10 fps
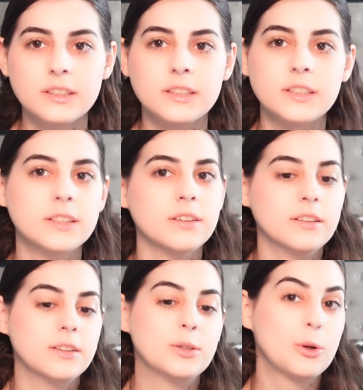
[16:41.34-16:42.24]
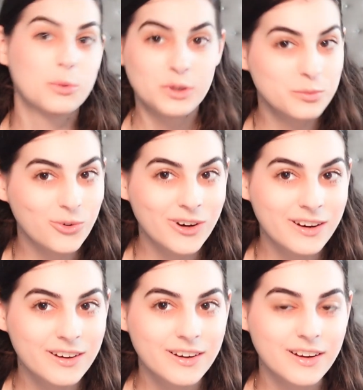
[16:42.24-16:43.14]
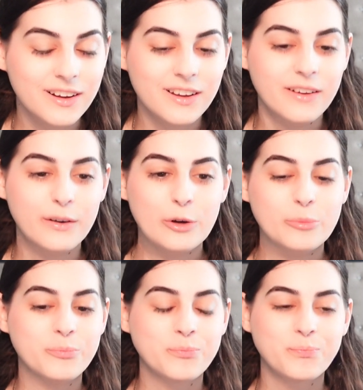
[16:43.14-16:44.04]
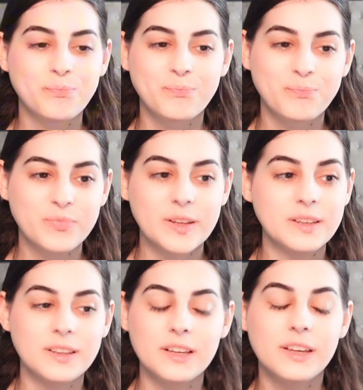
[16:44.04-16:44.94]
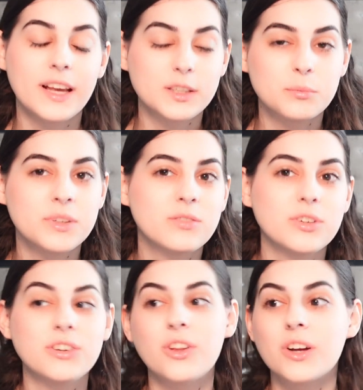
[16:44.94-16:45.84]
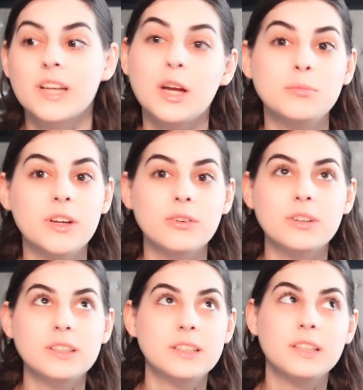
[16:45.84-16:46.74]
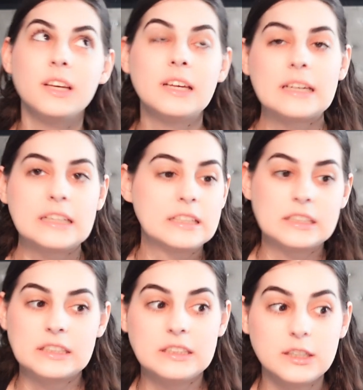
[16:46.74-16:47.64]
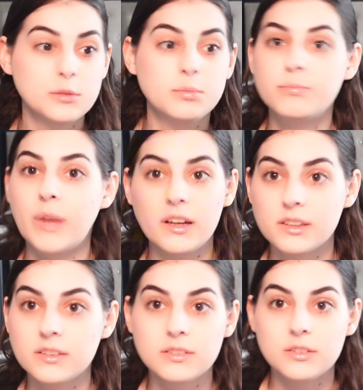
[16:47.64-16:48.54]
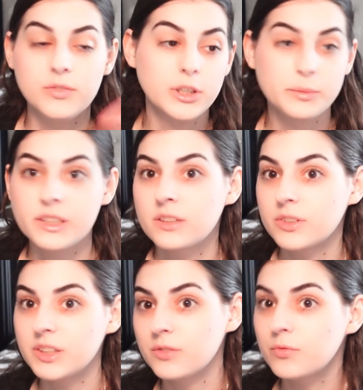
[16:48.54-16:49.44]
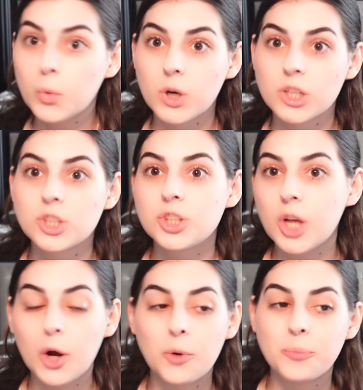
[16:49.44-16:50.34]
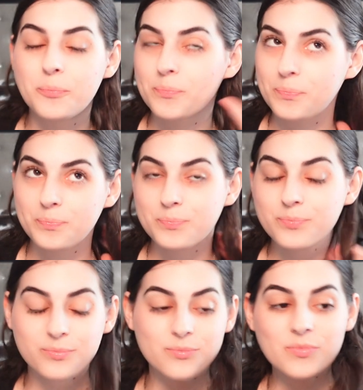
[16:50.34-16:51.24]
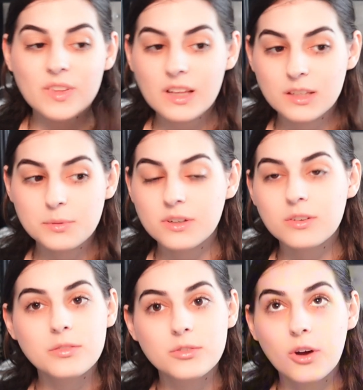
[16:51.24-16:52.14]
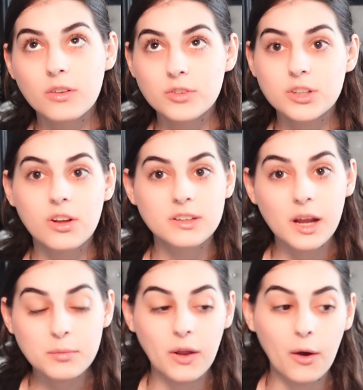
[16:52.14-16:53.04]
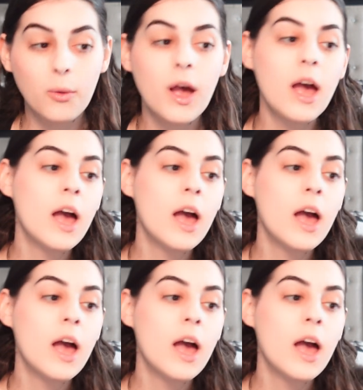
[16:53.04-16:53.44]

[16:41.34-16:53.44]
he's not in the show anymore, and, like, he hasn't been for a long time now, because he died back in the very beginning of season 4, so he's been gone for a long time now.